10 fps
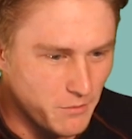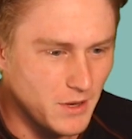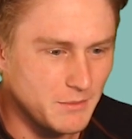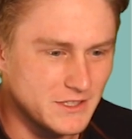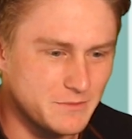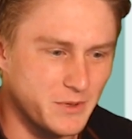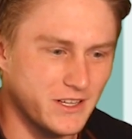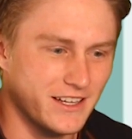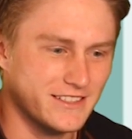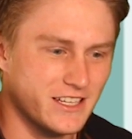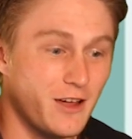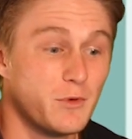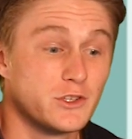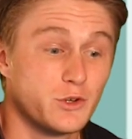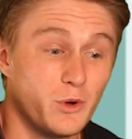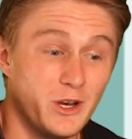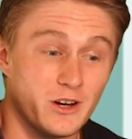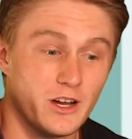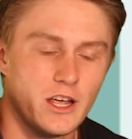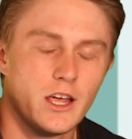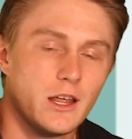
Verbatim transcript: maybe spend less time on Twitter